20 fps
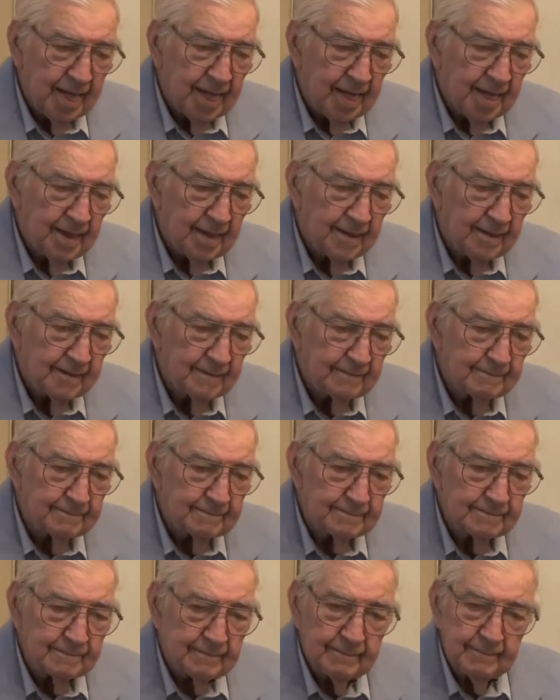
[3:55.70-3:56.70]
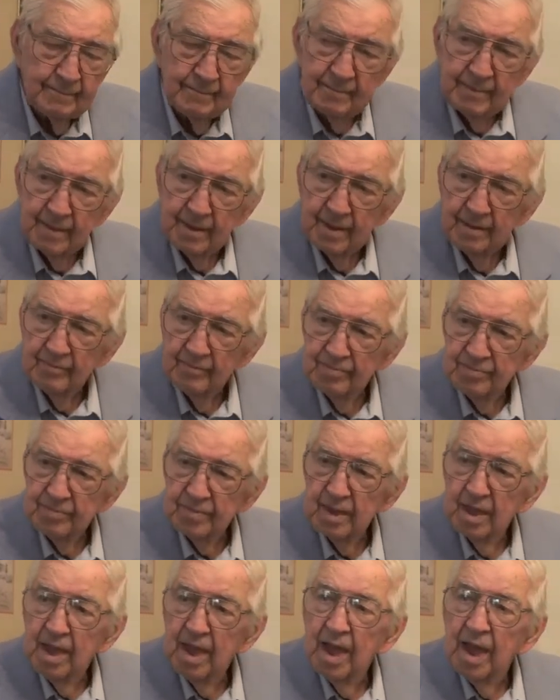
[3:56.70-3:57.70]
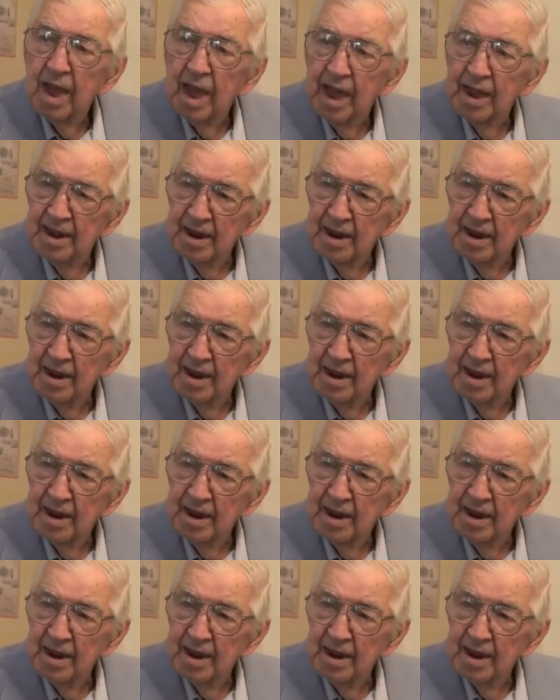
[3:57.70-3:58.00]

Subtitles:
You would go there when you were a teenager?